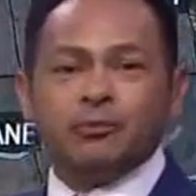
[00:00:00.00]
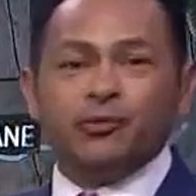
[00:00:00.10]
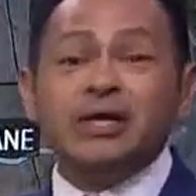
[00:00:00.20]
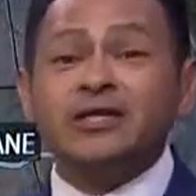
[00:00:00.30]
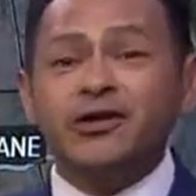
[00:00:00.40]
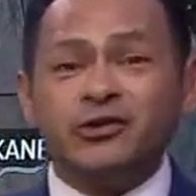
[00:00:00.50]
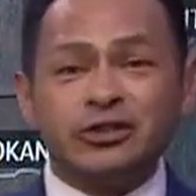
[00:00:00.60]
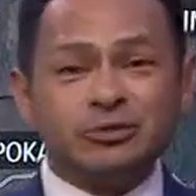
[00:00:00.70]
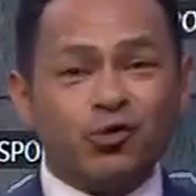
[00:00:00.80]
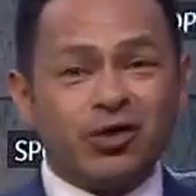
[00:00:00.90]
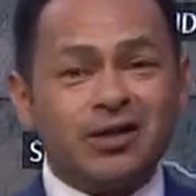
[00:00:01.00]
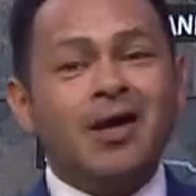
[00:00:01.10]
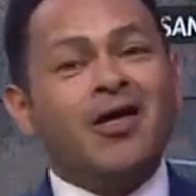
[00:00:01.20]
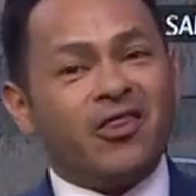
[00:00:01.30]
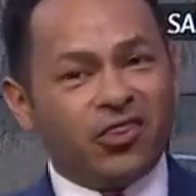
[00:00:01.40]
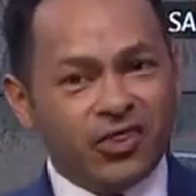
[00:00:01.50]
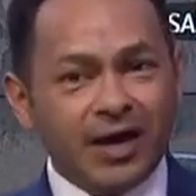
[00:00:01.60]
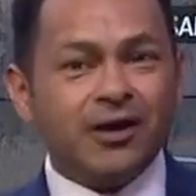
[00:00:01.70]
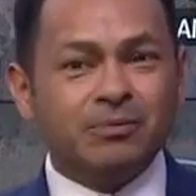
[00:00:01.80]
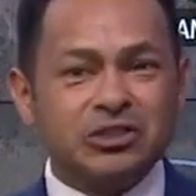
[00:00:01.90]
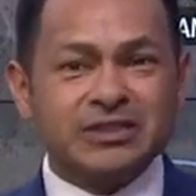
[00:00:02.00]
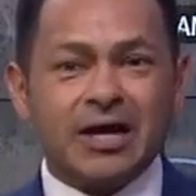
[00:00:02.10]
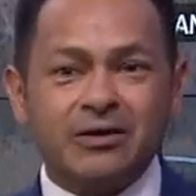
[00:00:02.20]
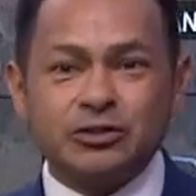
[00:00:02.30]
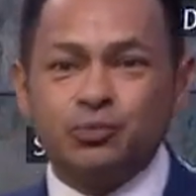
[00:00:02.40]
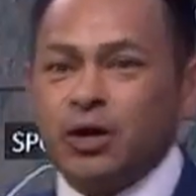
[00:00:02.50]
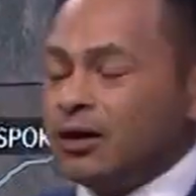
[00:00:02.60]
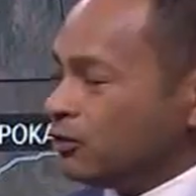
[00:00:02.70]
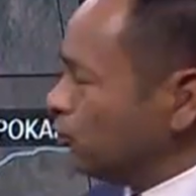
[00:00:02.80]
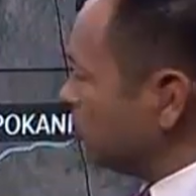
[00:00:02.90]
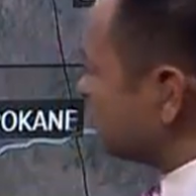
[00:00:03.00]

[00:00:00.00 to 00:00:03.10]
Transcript: the marine layer this morning. That helped us out as well, cool